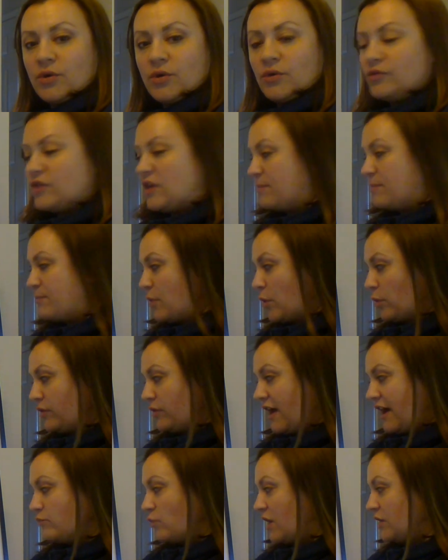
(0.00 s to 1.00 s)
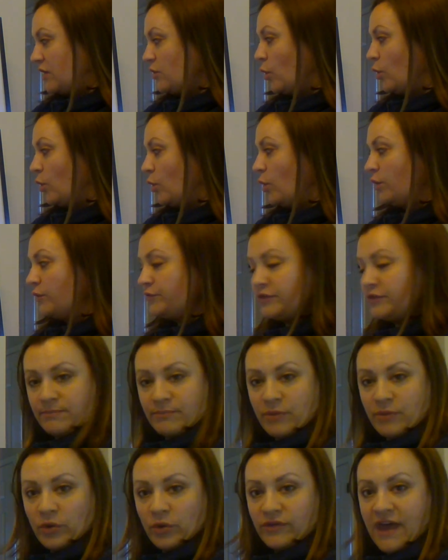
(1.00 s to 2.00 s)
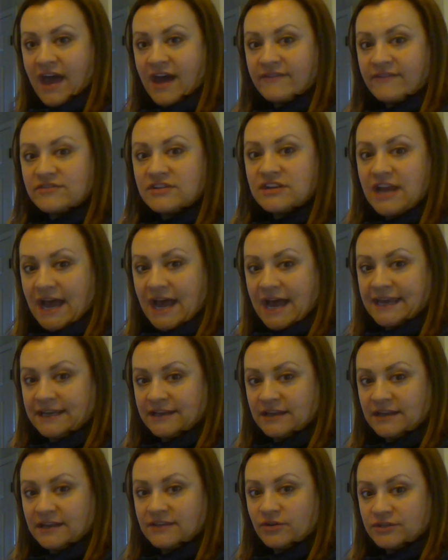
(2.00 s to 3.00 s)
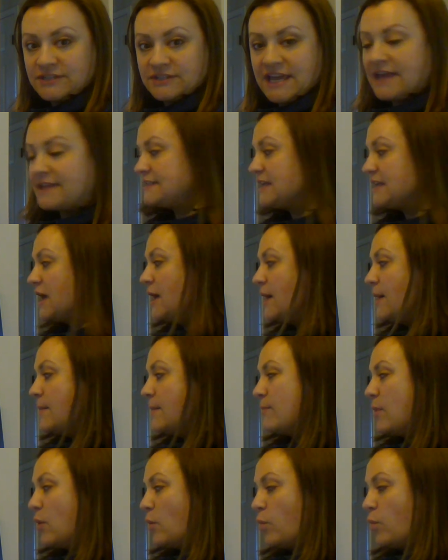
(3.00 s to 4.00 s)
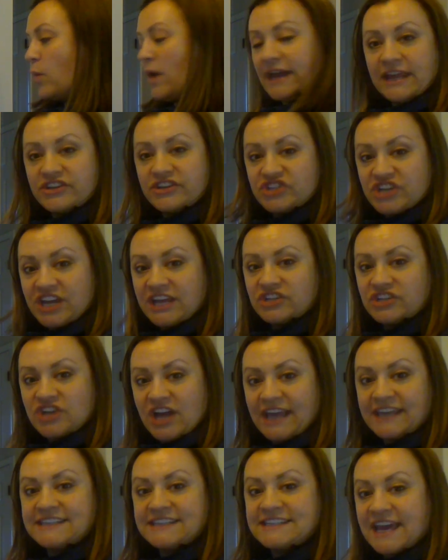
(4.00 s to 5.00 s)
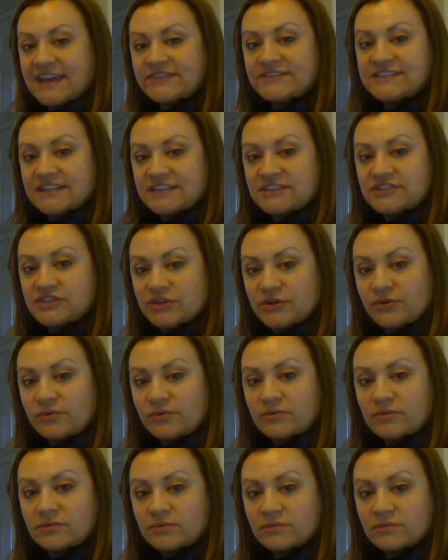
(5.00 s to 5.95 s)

They both have 1 whole. They both have 9 in their tenths. But what can I change 9/10 into?